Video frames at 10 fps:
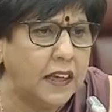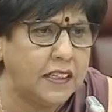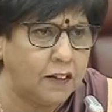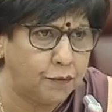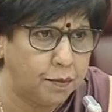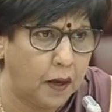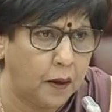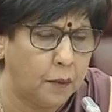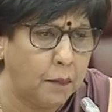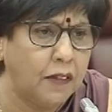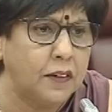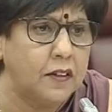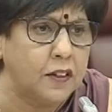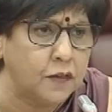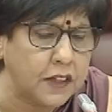innovative
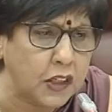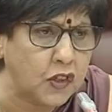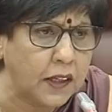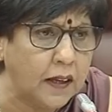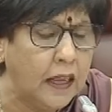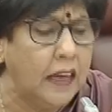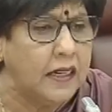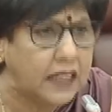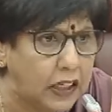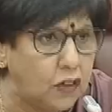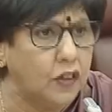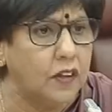methods of teaching,